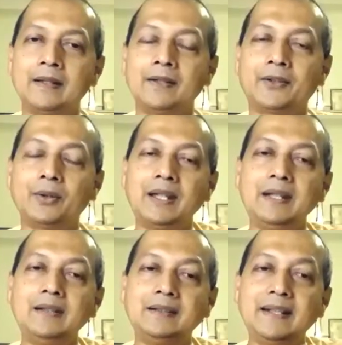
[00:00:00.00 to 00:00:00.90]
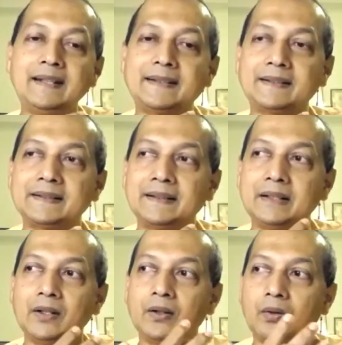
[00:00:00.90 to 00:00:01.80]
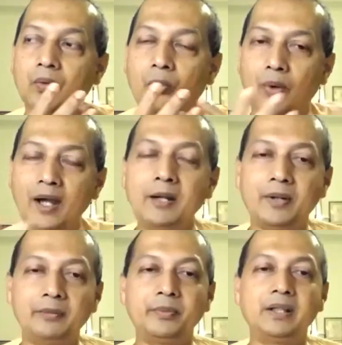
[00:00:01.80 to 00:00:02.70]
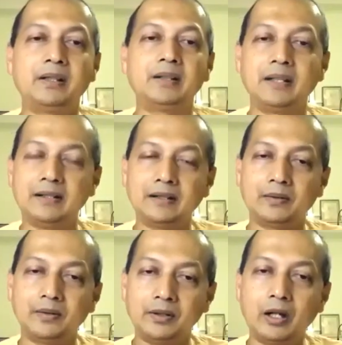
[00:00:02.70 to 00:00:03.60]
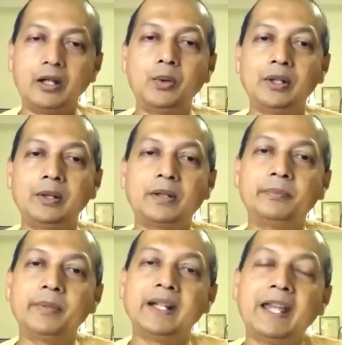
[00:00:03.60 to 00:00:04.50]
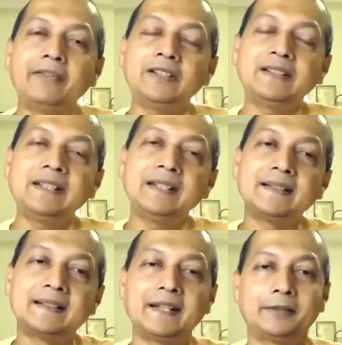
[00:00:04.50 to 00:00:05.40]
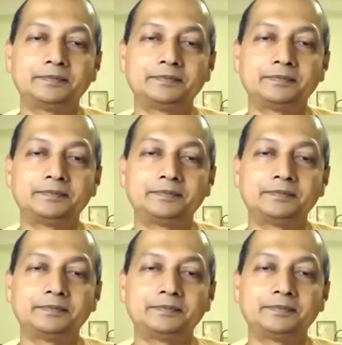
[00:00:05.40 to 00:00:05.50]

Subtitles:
So in this one Brahman, in non-dual Brahman, everything is there,